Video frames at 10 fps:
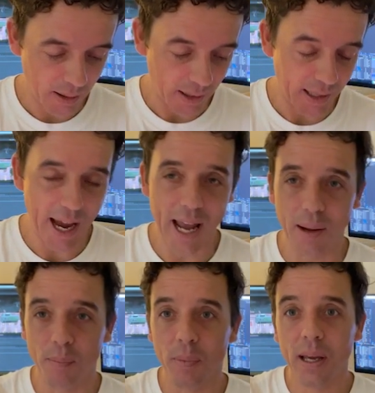
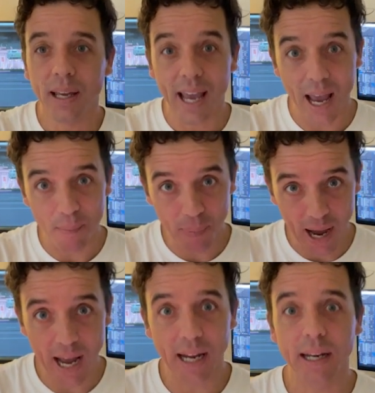game
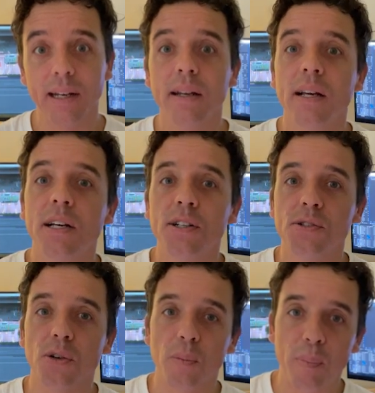campaign
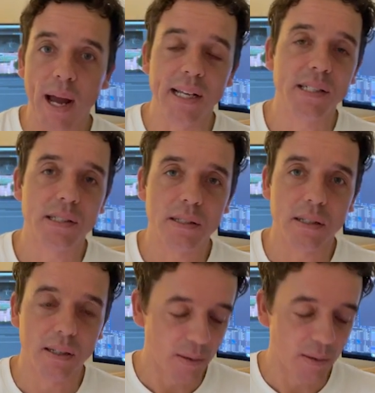sort of based